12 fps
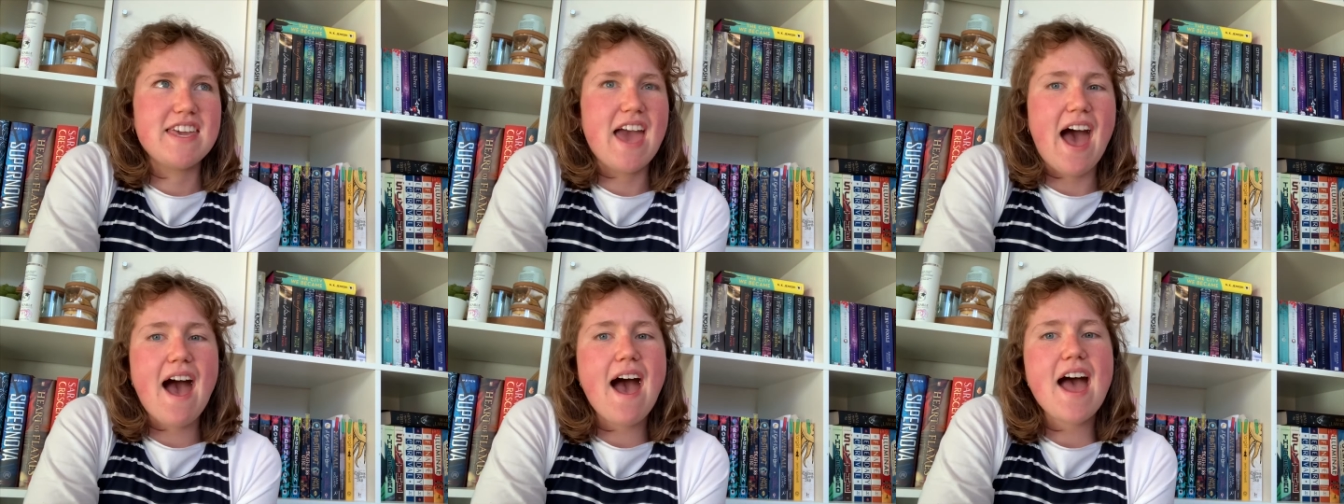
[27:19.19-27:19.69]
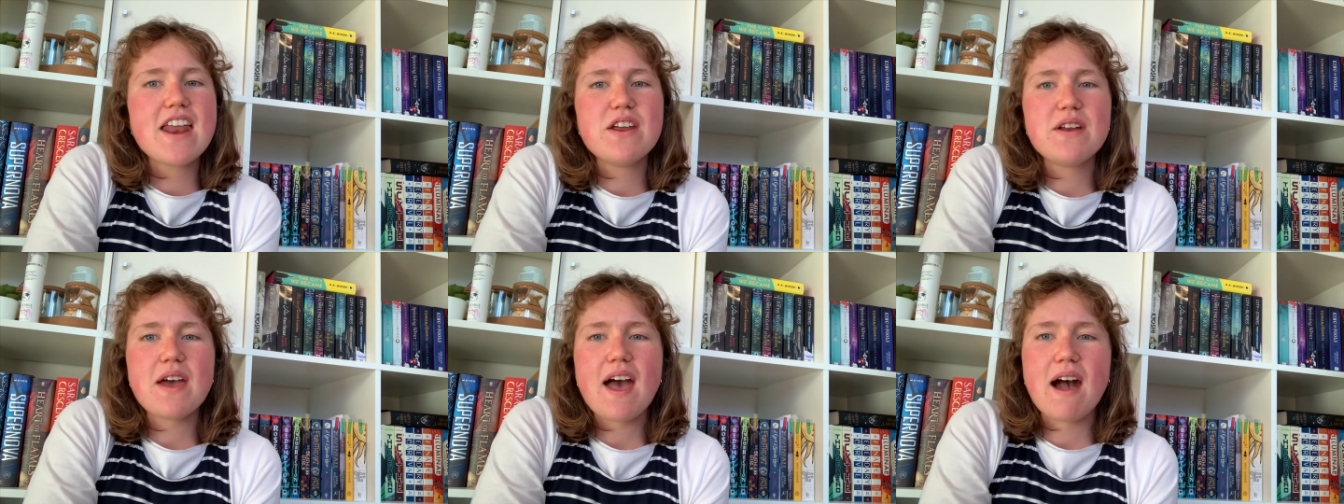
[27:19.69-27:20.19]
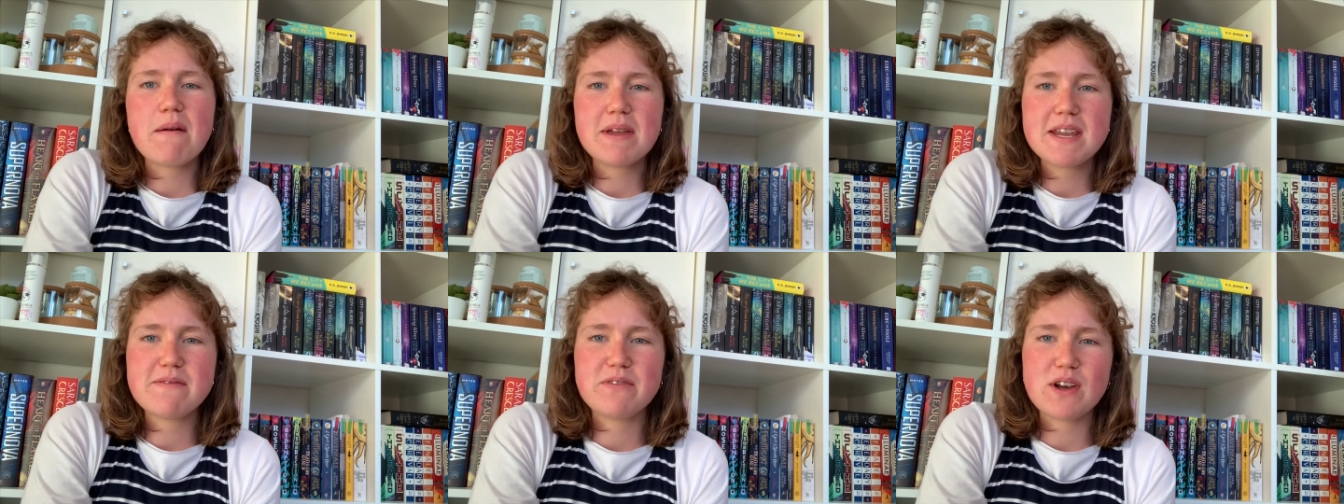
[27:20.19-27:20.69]
Yeah, I don't know how
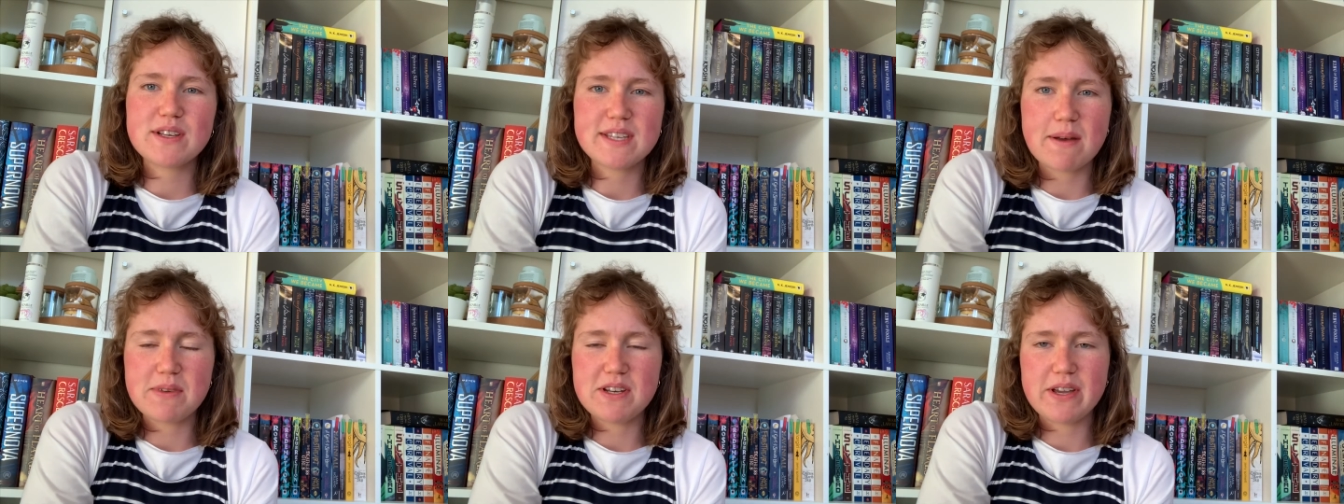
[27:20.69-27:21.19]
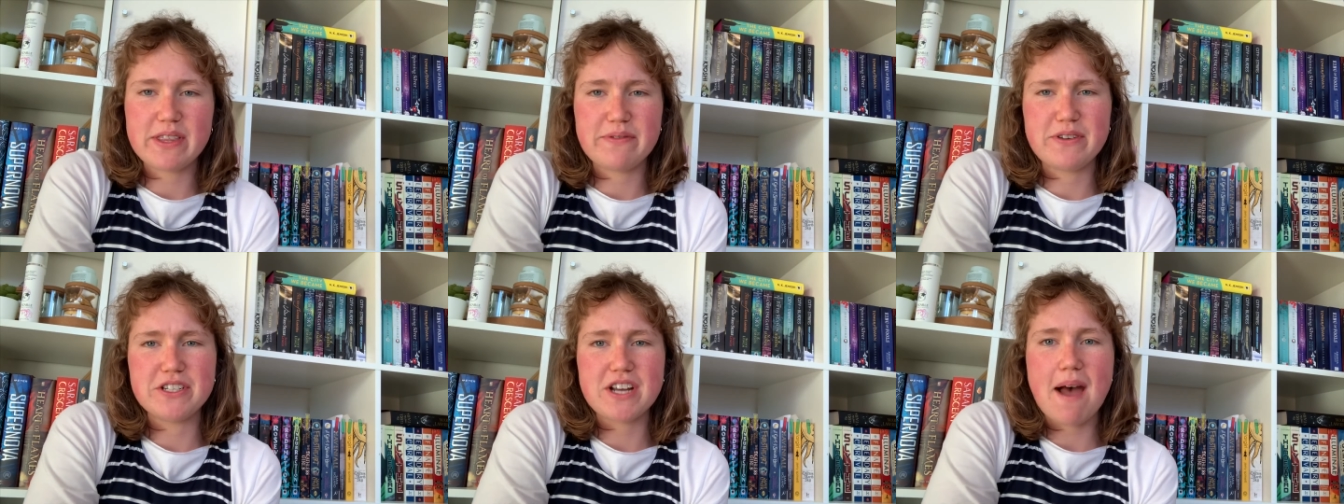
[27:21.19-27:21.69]
many vlogs I'll be doing in the future.